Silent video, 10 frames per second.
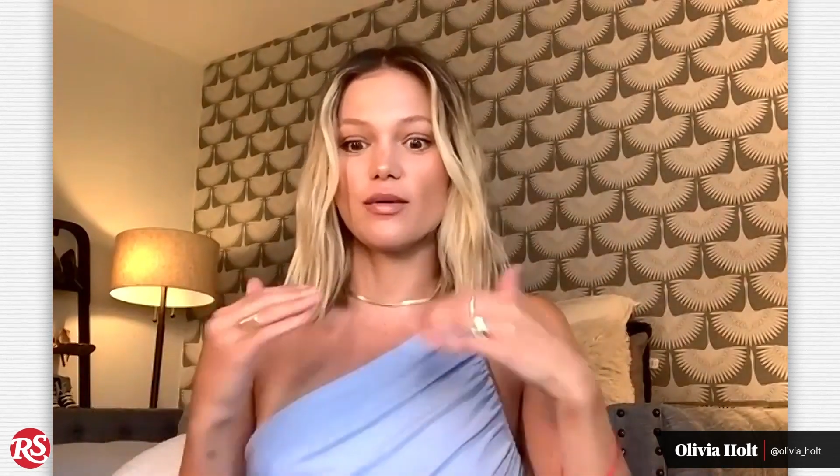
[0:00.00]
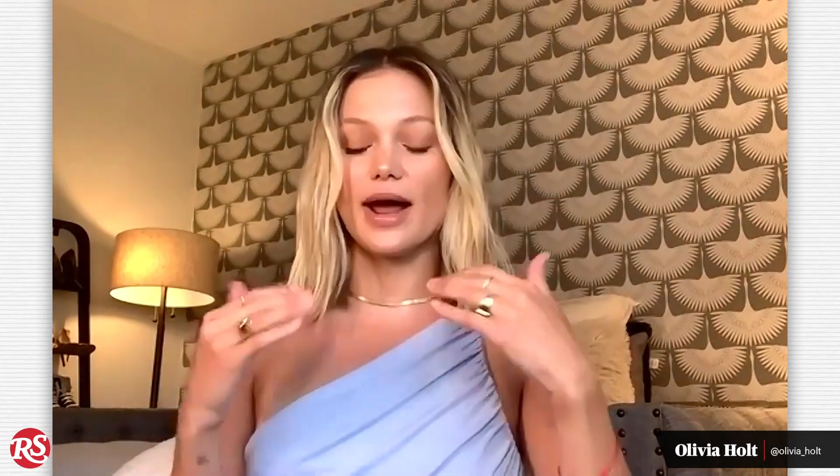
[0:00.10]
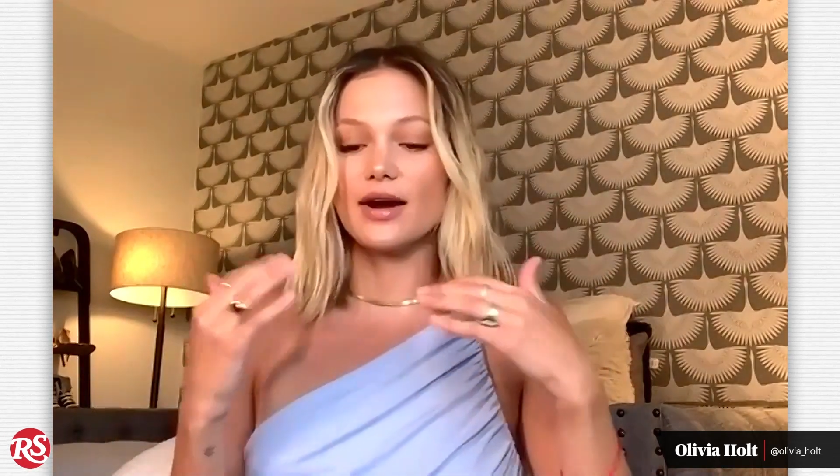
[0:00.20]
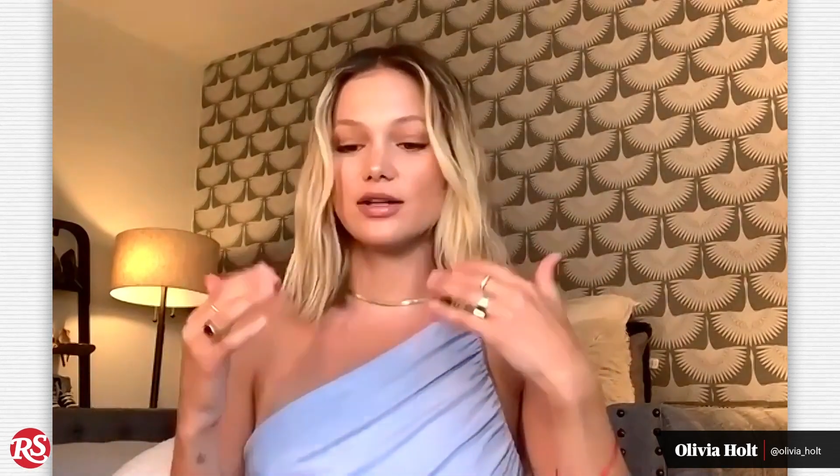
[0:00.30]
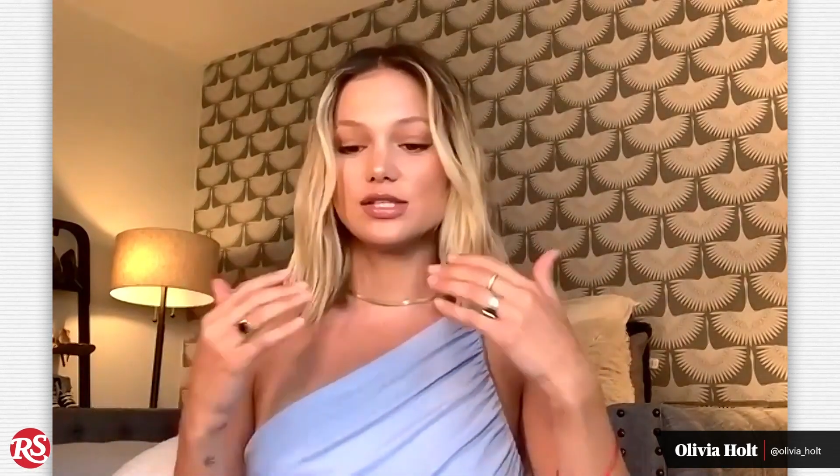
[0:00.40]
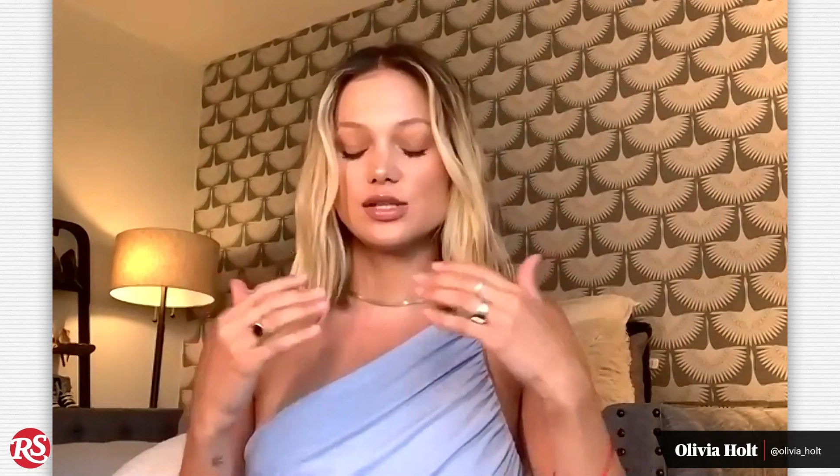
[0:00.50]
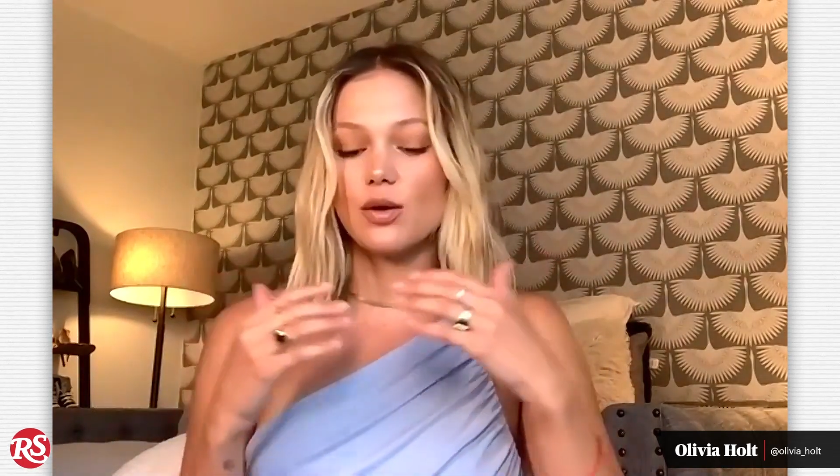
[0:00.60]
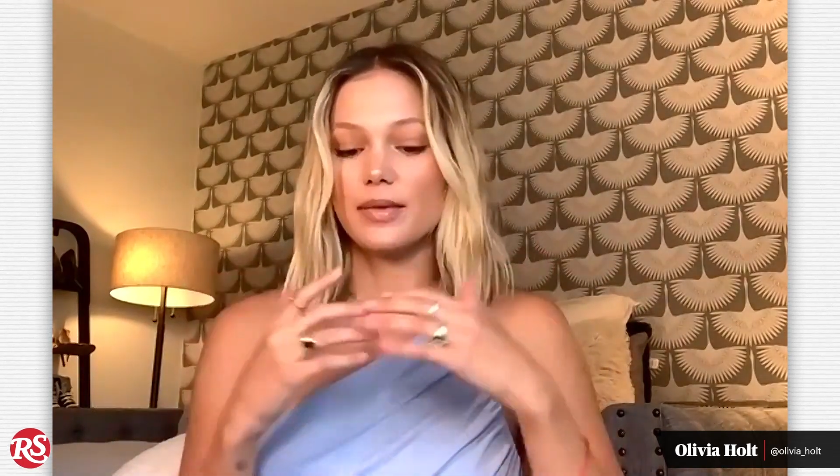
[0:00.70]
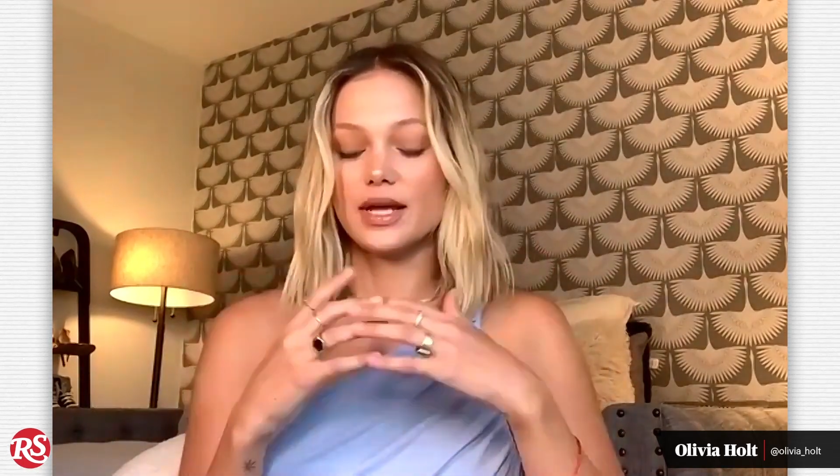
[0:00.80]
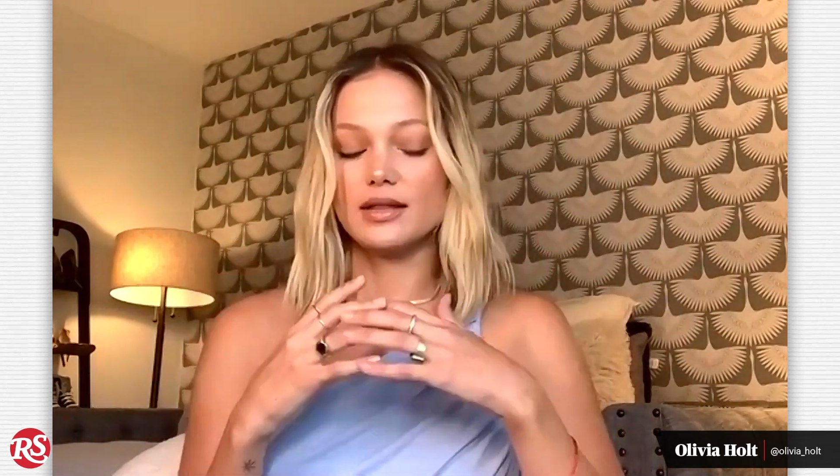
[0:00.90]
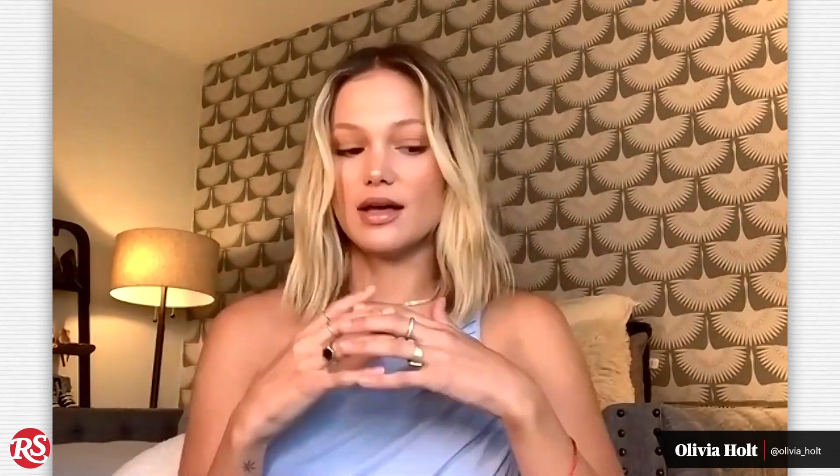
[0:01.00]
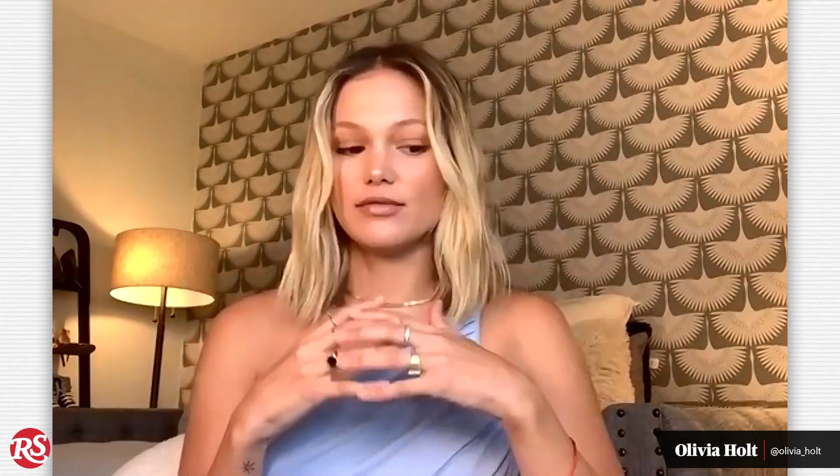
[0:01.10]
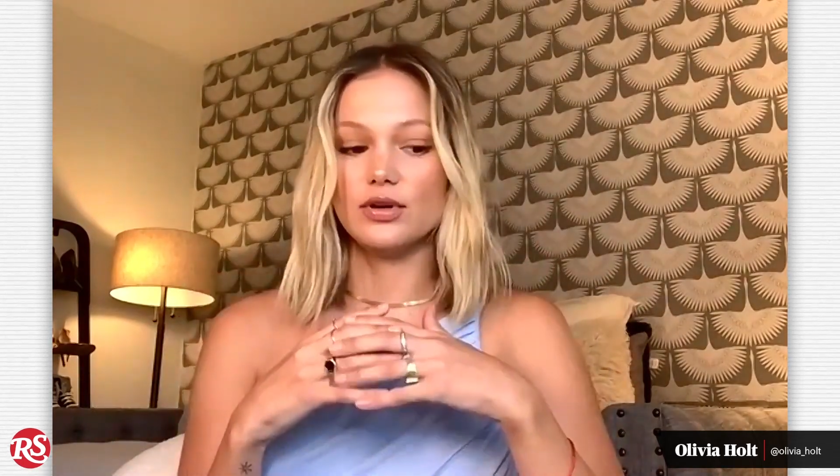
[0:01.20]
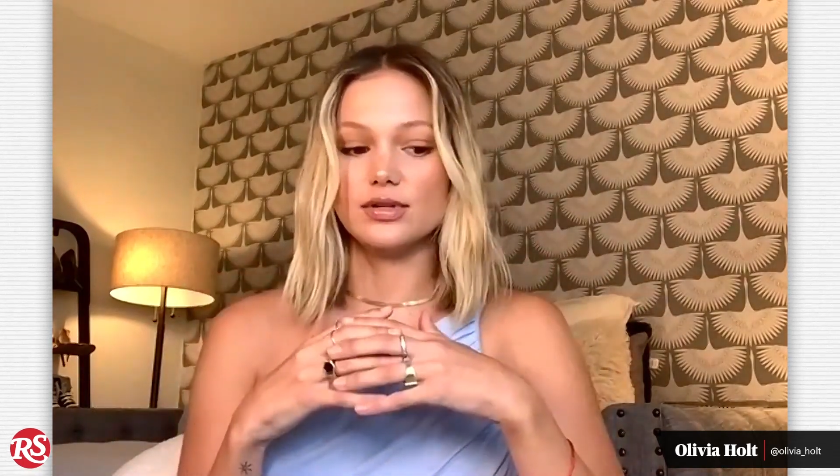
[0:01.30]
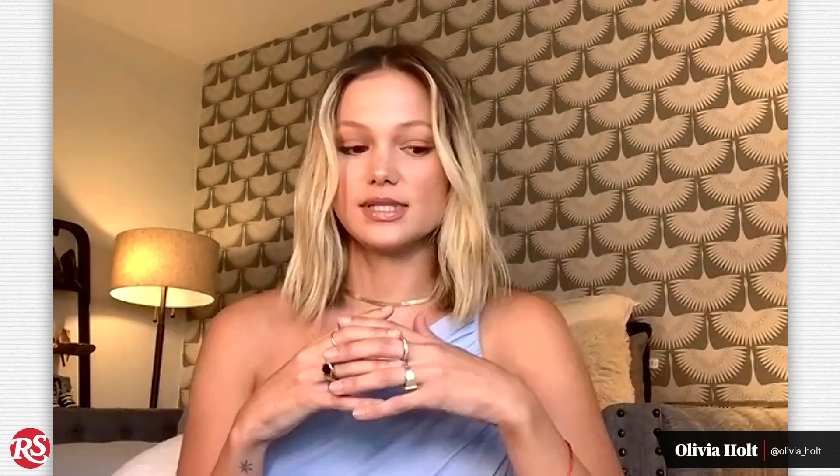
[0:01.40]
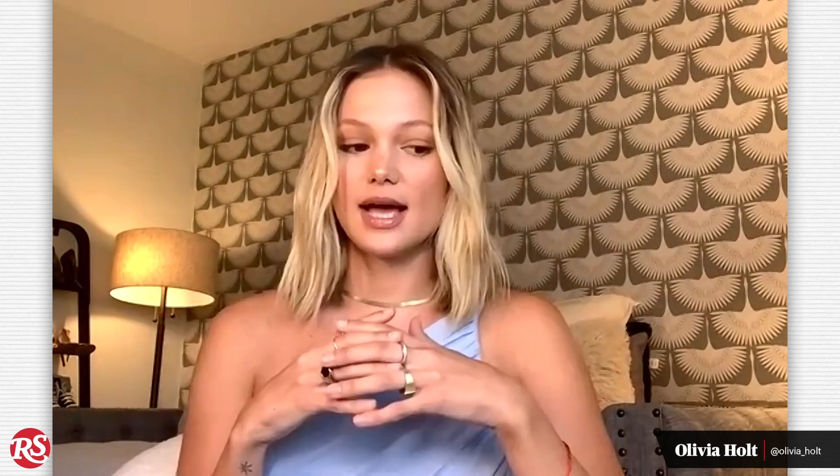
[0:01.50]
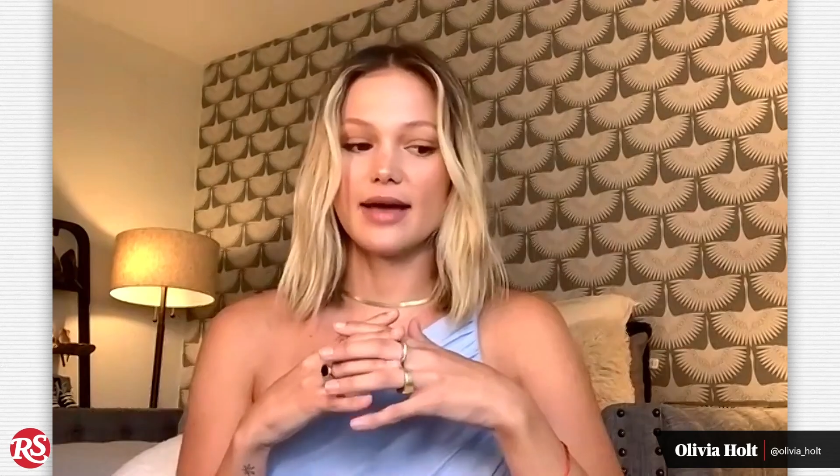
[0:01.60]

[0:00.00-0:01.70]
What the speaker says: right on so many levels.